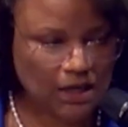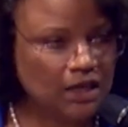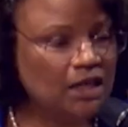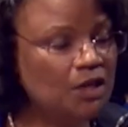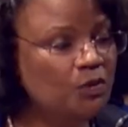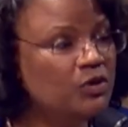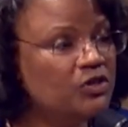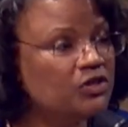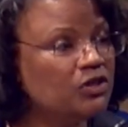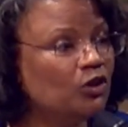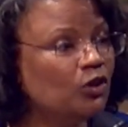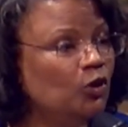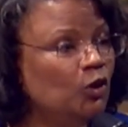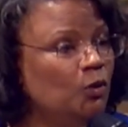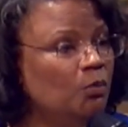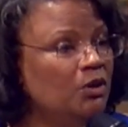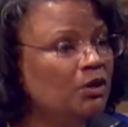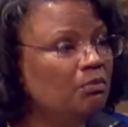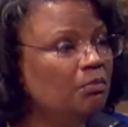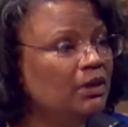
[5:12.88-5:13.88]
He was a
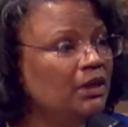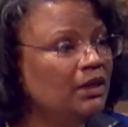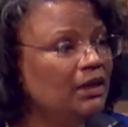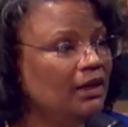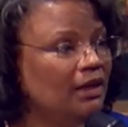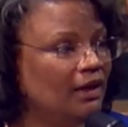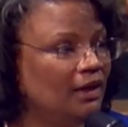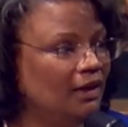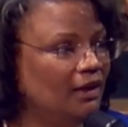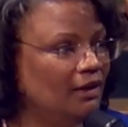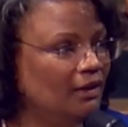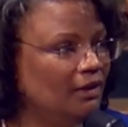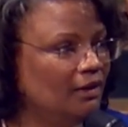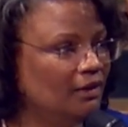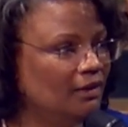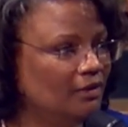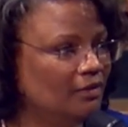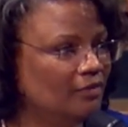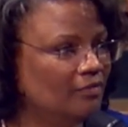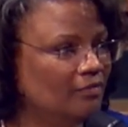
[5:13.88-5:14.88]
human being.